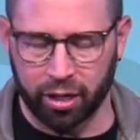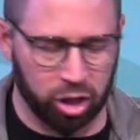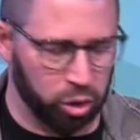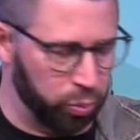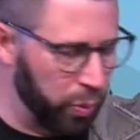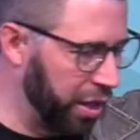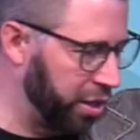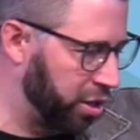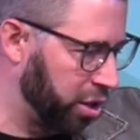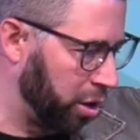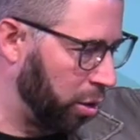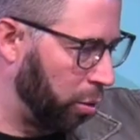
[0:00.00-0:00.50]

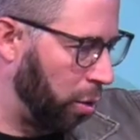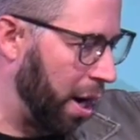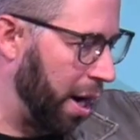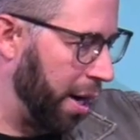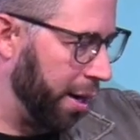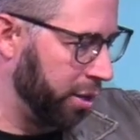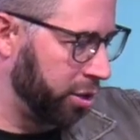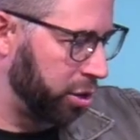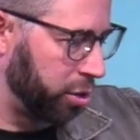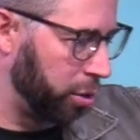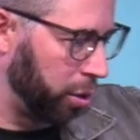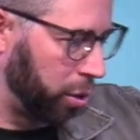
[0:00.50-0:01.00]
speak to the
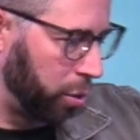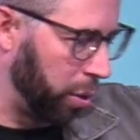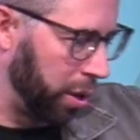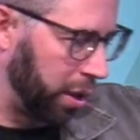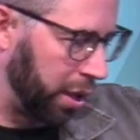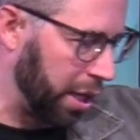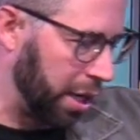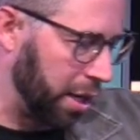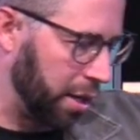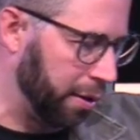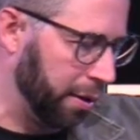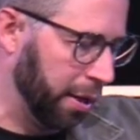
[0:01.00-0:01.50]
wives real quick
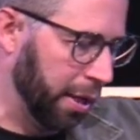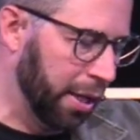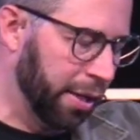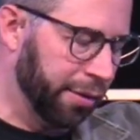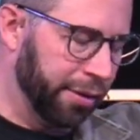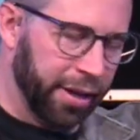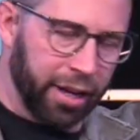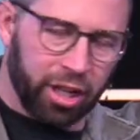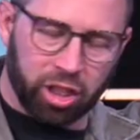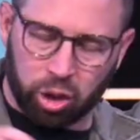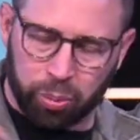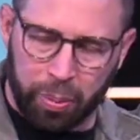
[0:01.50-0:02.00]
here, and
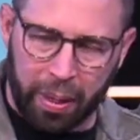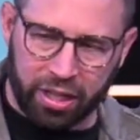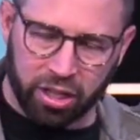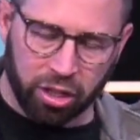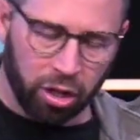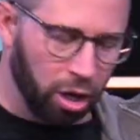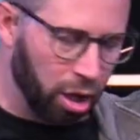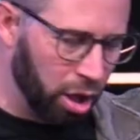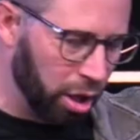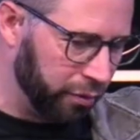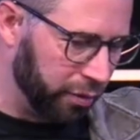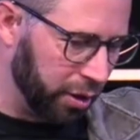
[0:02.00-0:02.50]
then I'll speak to
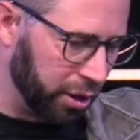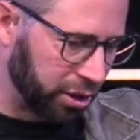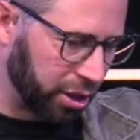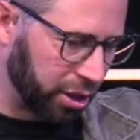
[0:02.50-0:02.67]
all of us.